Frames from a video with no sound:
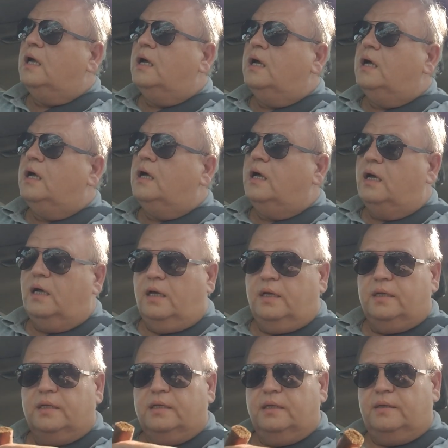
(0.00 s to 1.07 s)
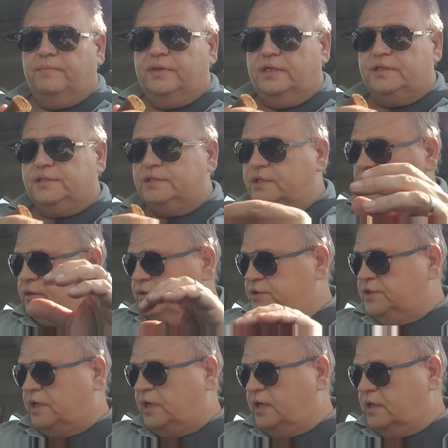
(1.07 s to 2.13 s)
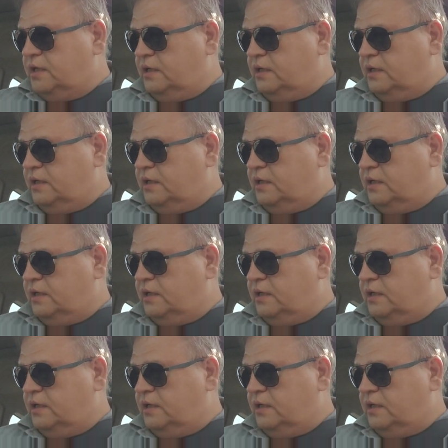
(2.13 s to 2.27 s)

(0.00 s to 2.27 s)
Got a bit of sticker shock.